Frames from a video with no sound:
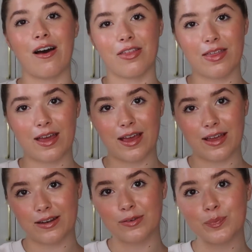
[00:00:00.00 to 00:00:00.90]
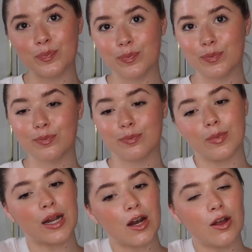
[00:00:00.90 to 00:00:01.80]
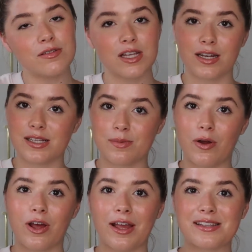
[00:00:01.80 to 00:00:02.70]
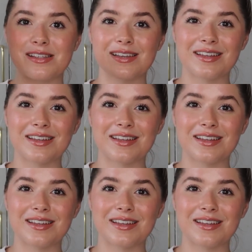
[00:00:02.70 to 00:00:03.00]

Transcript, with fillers: other than my clothes are gonna smell nice.